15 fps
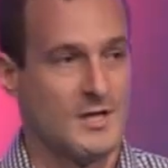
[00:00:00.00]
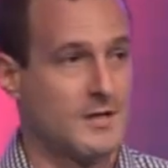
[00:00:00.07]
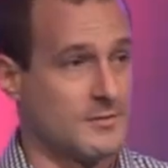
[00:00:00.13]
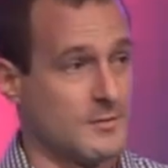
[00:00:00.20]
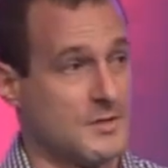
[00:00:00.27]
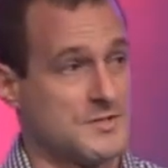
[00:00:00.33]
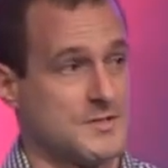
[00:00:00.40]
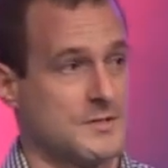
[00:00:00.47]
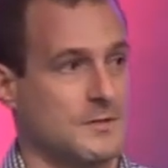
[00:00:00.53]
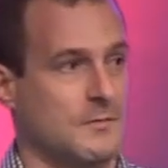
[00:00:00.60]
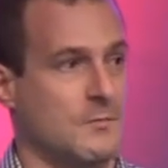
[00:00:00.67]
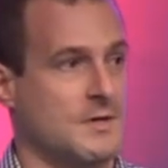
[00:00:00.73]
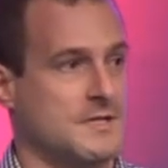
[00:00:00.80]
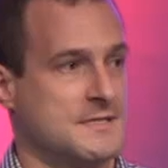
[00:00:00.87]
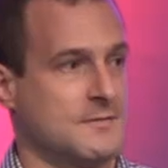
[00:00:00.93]
They're also the
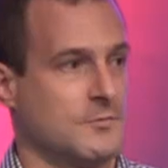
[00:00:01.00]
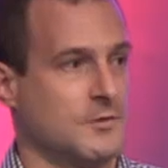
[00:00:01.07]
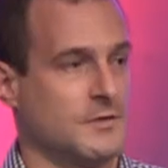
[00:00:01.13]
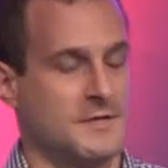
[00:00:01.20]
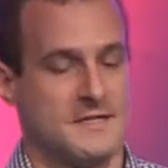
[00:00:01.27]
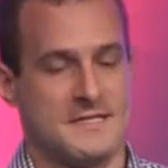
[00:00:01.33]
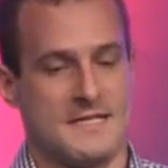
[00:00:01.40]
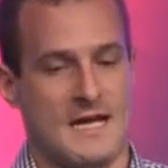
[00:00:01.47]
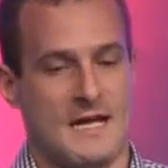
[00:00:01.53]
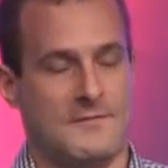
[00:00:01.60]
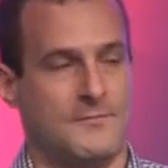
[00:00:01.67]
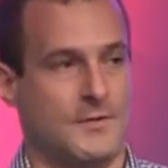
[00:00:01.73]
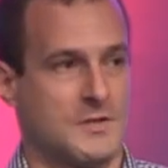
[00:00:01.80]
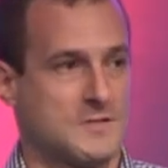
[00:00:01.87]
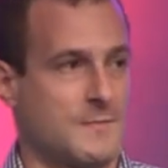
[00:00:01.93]
ones that were the design
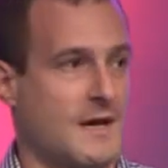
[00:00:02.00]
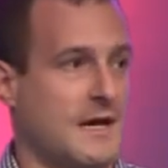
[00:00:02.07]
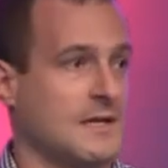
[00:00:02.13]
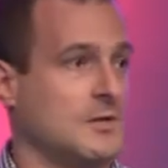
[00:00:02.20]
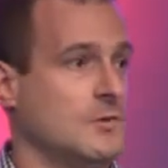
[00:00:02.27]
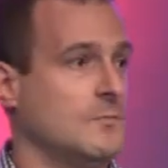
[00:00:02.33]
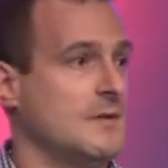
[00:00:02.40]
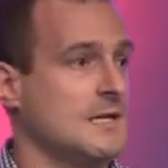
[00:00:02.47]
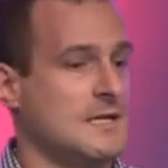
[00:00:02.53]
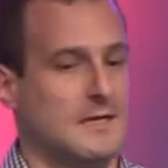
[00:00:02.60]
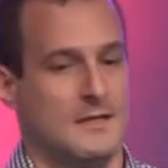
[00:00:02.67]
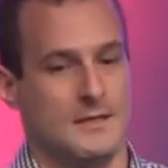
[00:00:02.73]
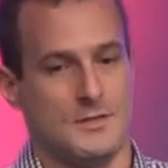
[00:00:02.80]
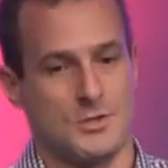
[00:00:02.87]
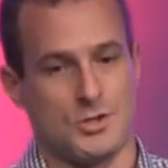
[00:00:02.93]
folks behind
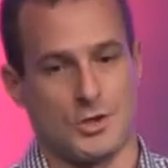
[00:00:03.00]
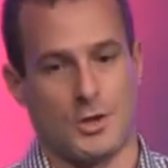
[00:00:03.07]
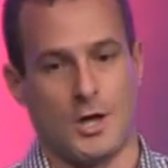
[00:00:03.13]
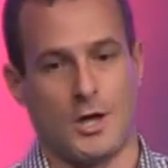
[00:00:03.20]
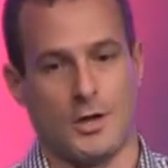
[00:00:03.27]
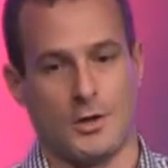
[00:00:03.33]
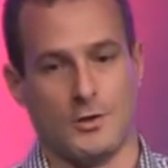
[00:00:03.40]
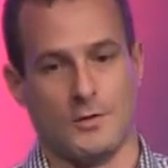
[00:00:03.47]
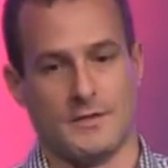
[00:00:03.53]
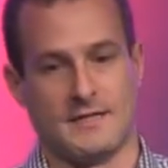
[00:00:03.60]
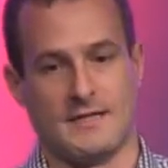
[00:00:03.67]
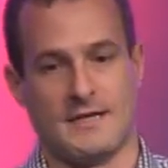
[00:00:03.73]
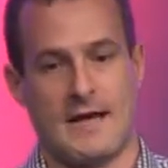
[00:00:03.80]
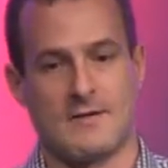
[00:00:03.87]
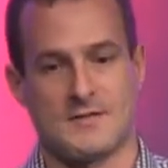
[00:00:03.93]
YOUmedia in Chicago at
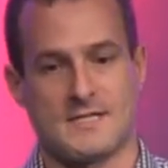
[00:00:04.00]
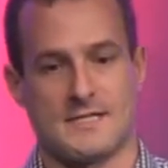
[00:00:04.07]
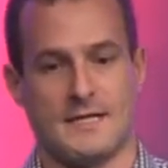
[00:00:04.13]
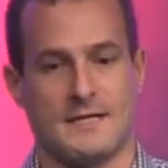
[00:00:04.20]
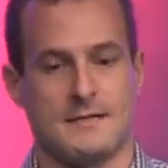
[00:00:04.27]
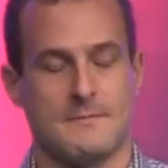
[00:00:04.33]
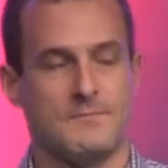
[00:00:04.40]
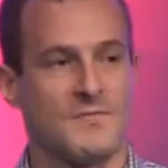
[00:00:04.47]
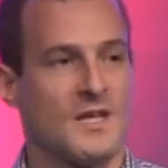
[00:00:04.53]
the outset.